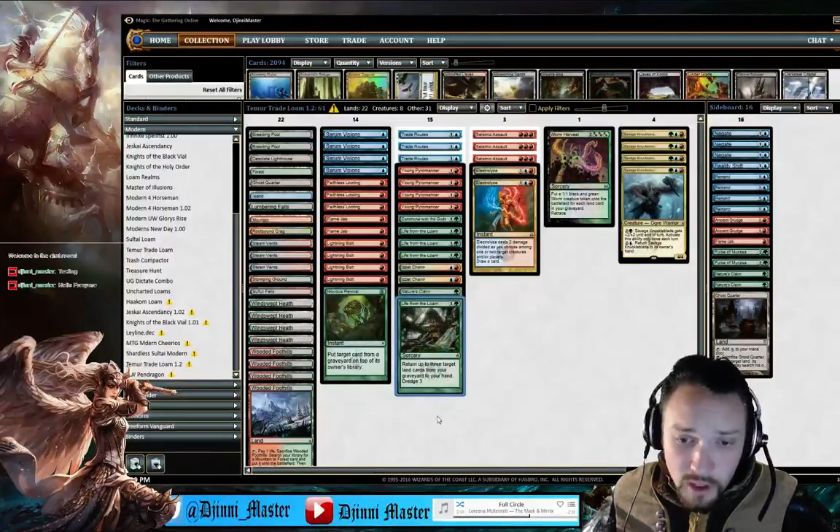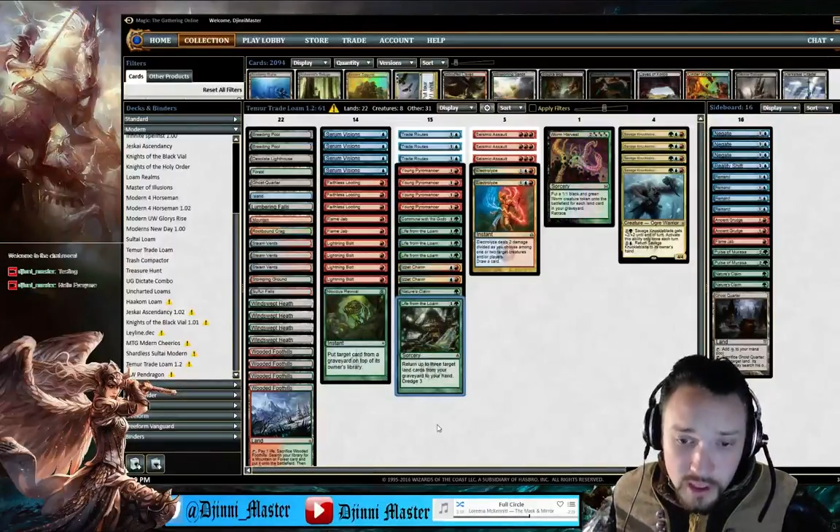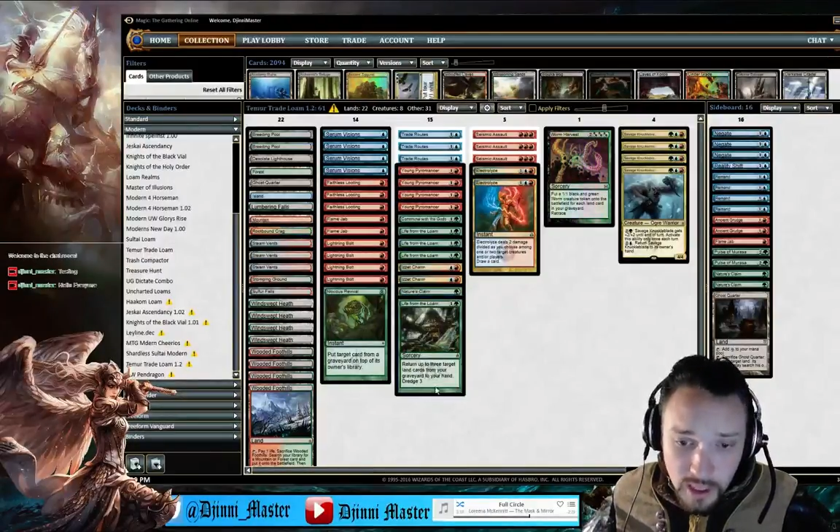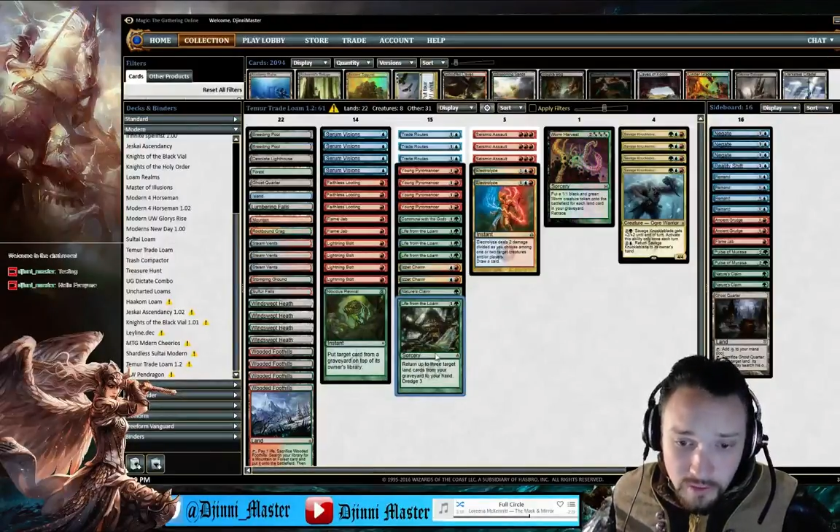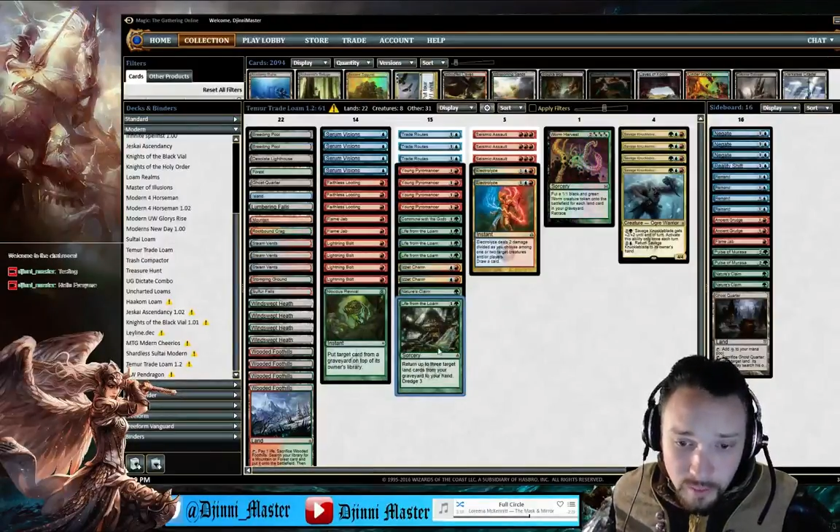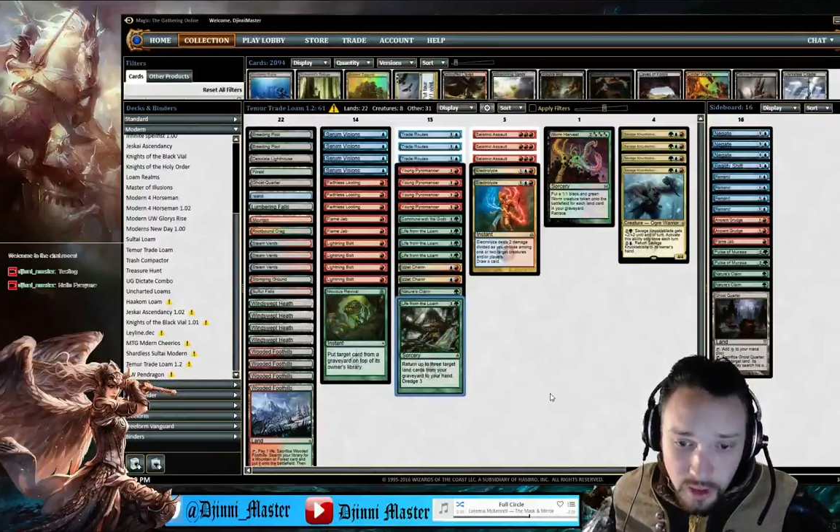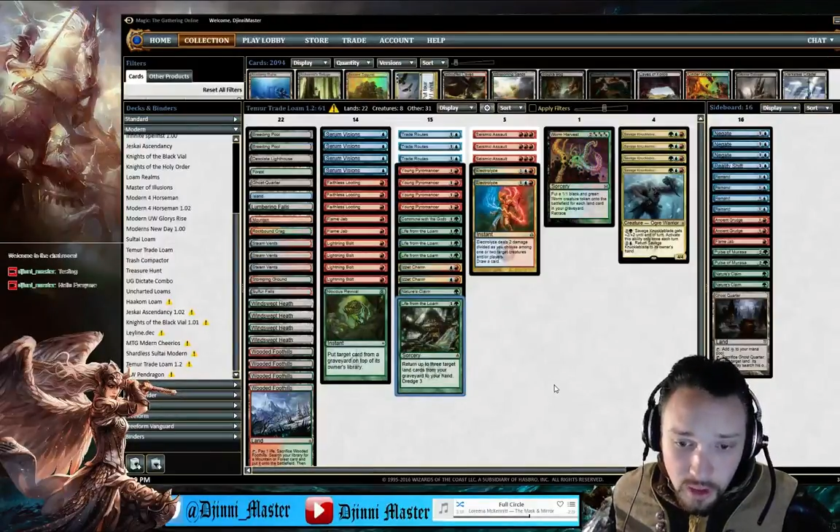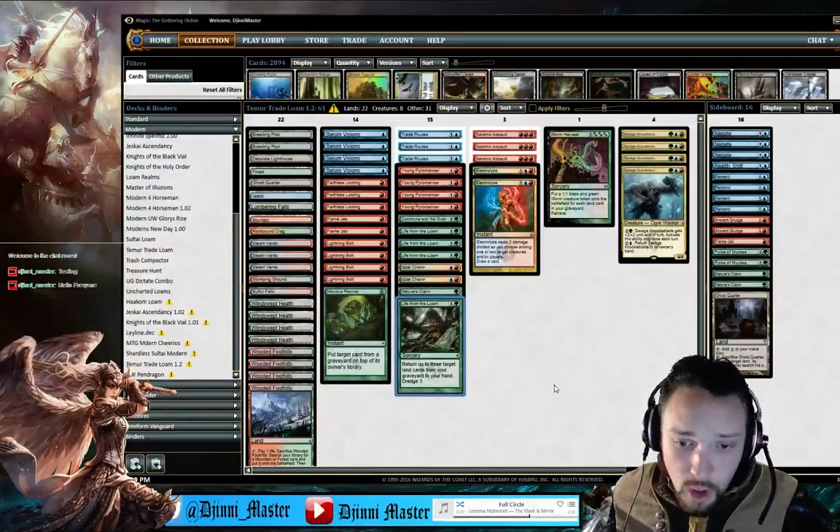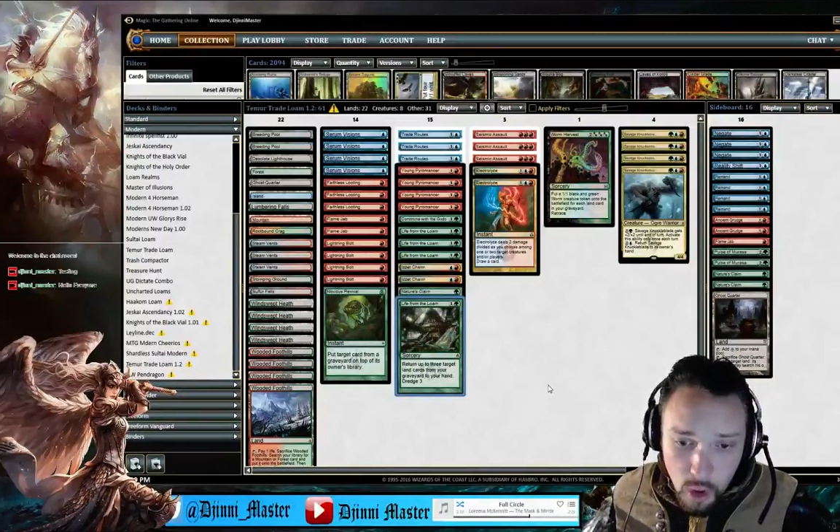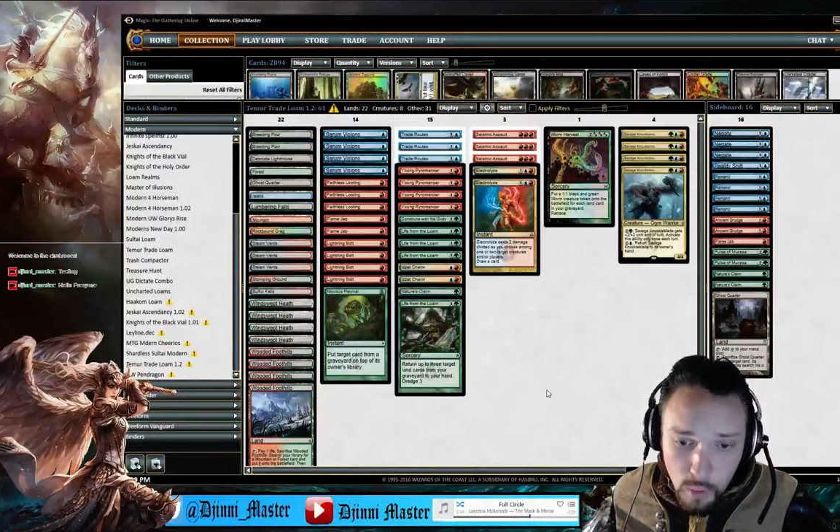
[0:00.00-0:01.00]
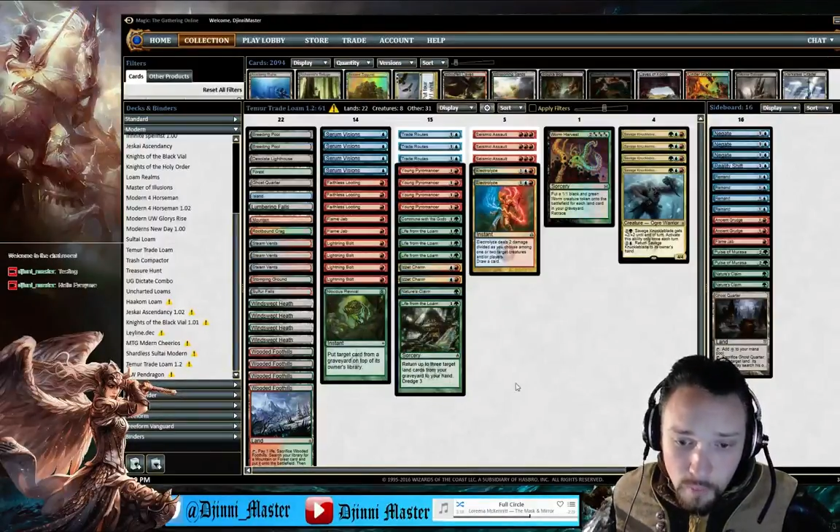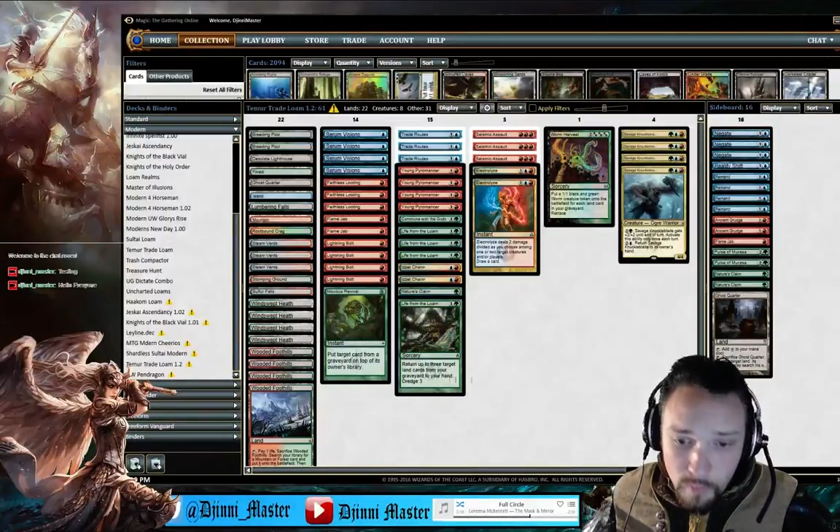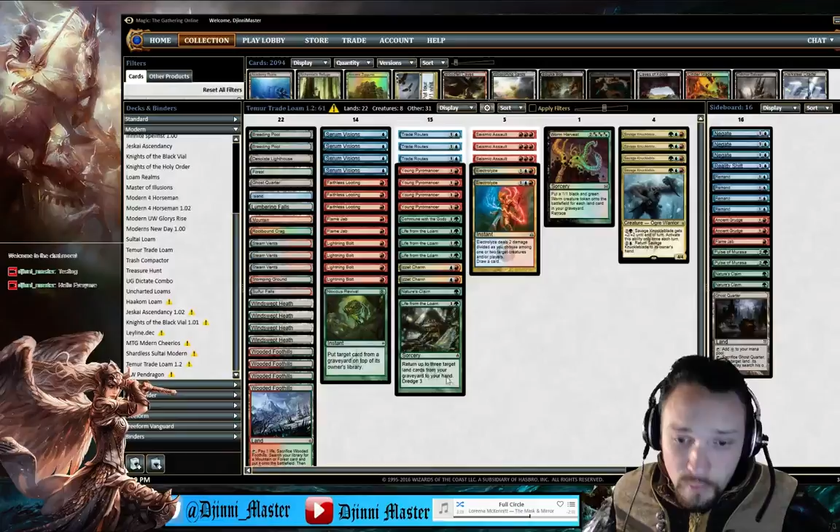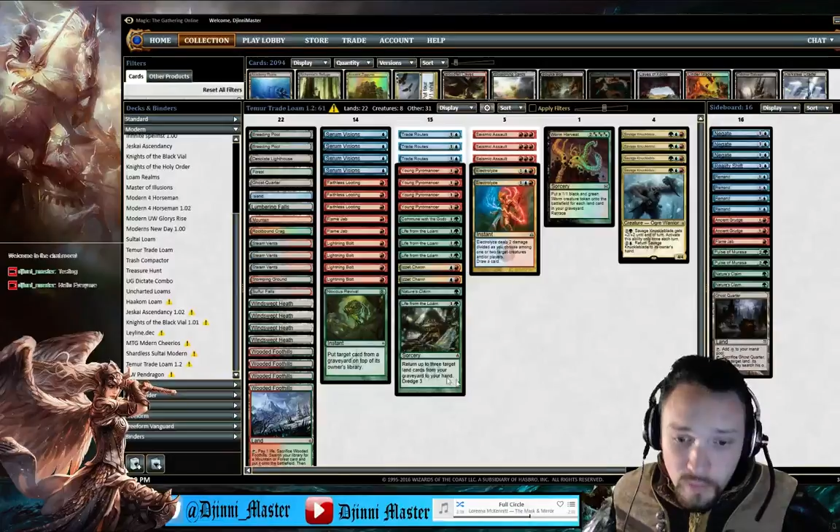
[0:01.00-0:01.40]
is Life from the Loam.